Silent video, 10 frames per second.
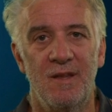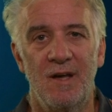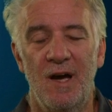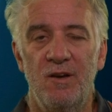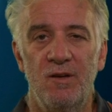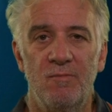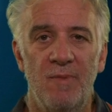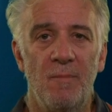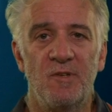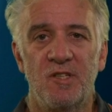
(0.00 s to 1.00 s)
And
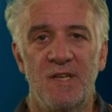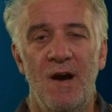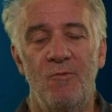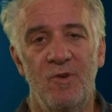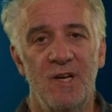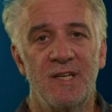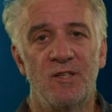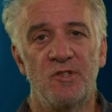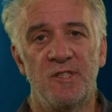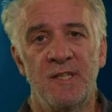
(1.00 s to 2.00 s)
publishers aren't really
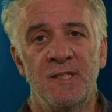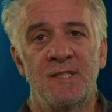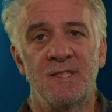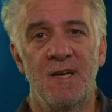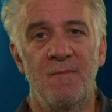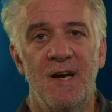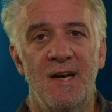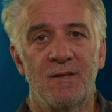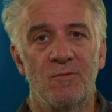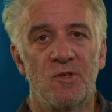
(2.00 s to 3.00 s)
interested in
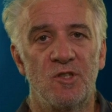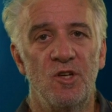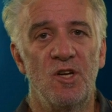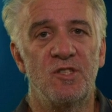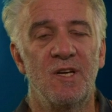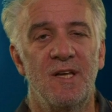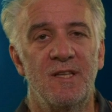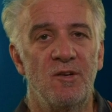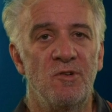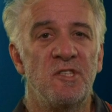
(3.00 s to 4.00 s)
disseminating research,
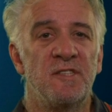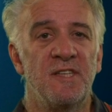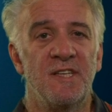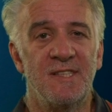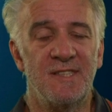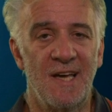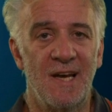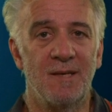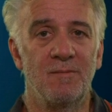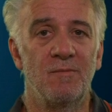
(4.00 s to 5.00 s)
they're interested in
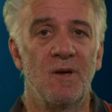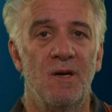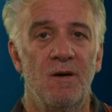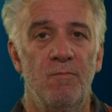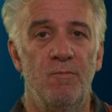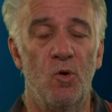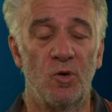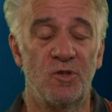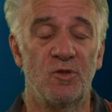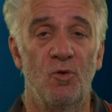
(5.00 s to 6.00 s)
selling
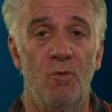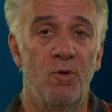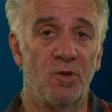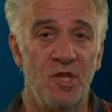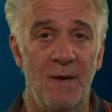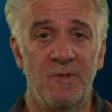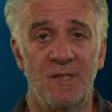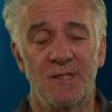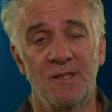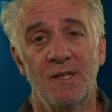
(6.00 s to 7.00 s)
books or book
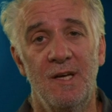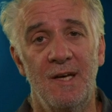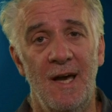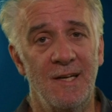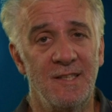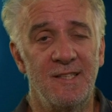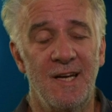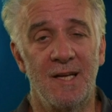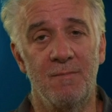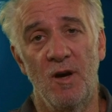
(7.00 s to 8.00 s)
chapters. And
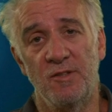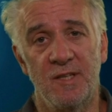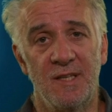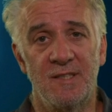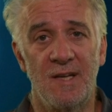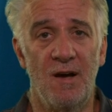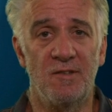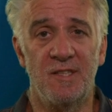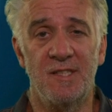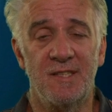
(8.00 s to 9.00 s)
incidentally, most of their
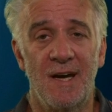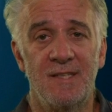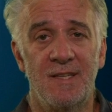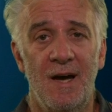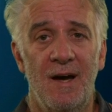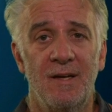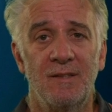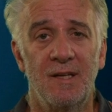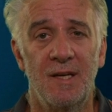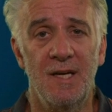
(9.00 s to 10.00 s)
sales these days are
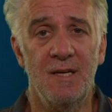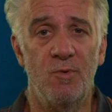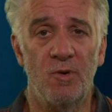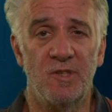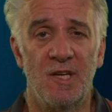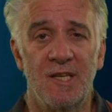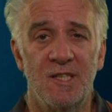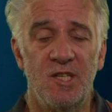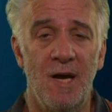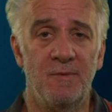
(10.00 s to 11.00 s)
e-books and
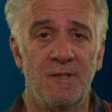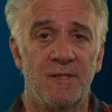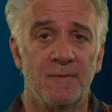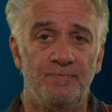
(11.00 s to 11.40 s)
e-chapters.